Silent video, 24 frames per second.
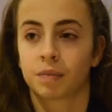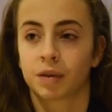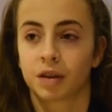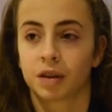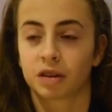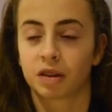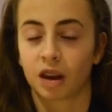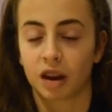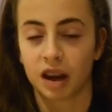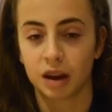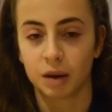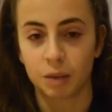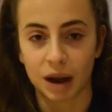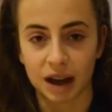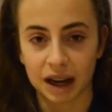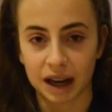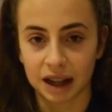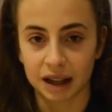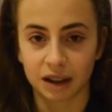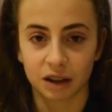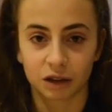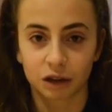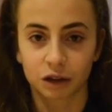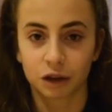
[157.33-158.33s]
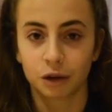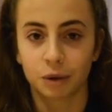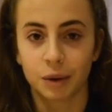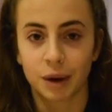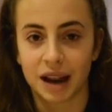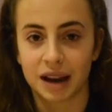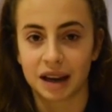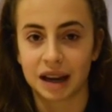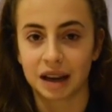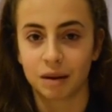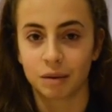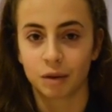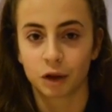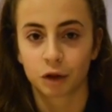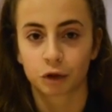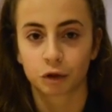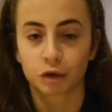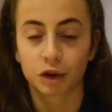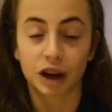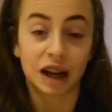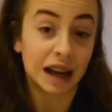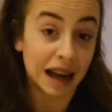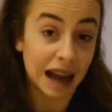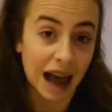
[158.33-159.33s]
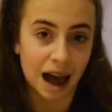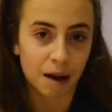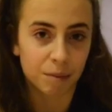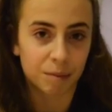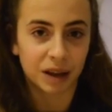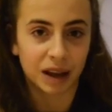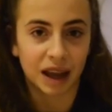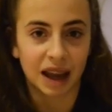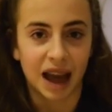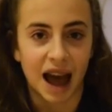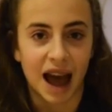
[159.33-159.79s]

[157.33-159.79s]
So he went in the school and he was really happy